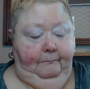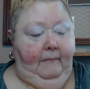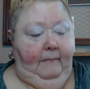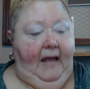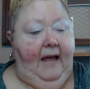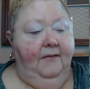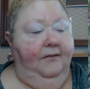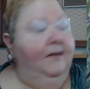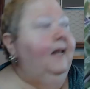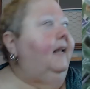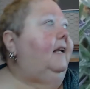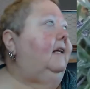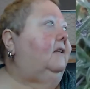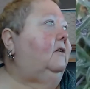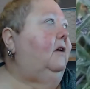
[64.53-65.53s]
I think
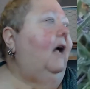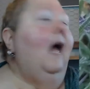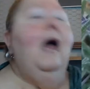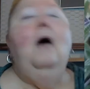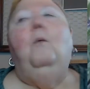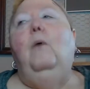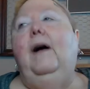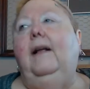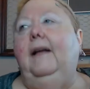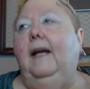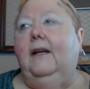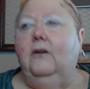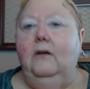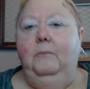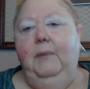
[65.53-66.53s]
it's good. Well, it
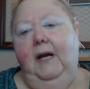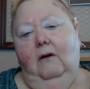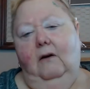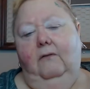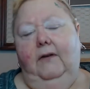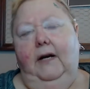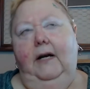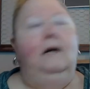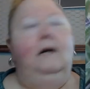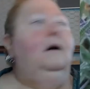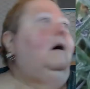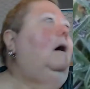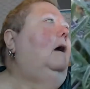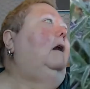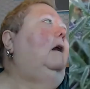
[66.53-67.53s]
could be over here.
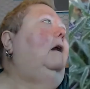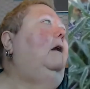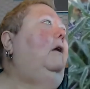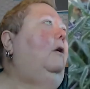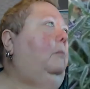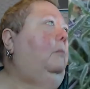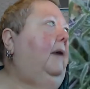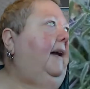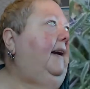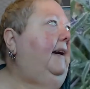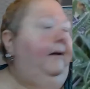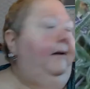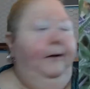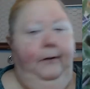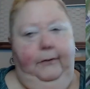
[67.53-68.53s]
Nobody
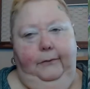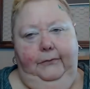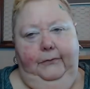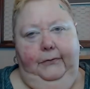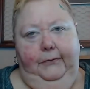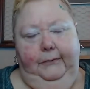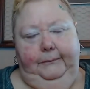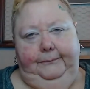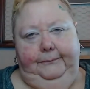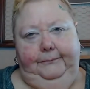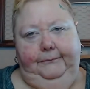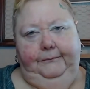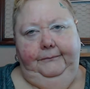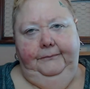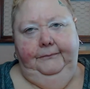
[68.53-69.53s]
knows
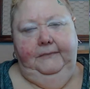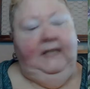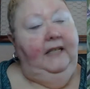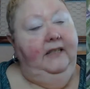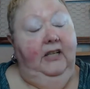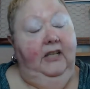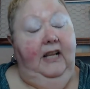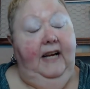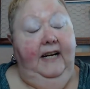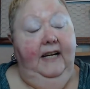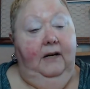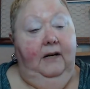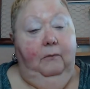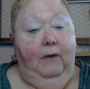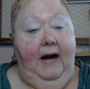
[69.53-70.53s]
until I
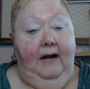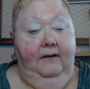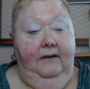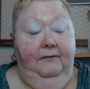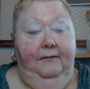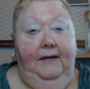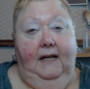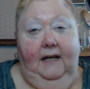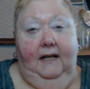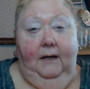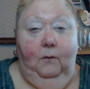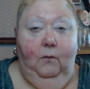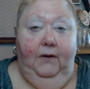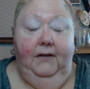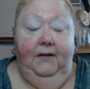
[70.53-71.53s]
get around to fiddling
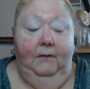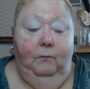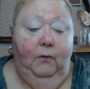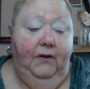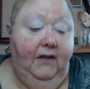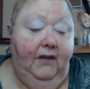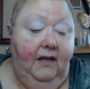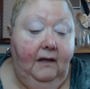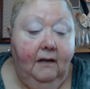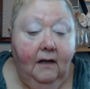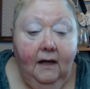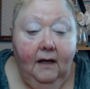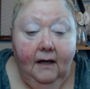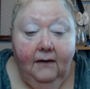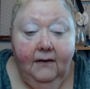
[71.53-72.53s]
with it with the,
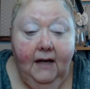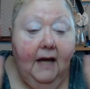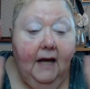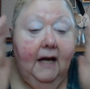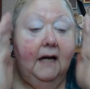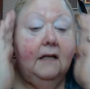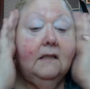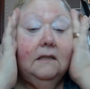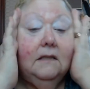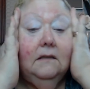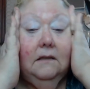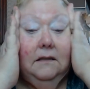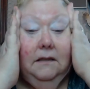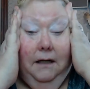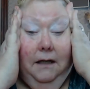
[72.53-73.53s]
the edits and
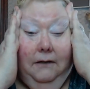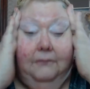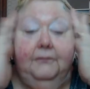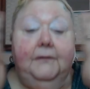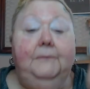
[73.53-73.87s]
stuff.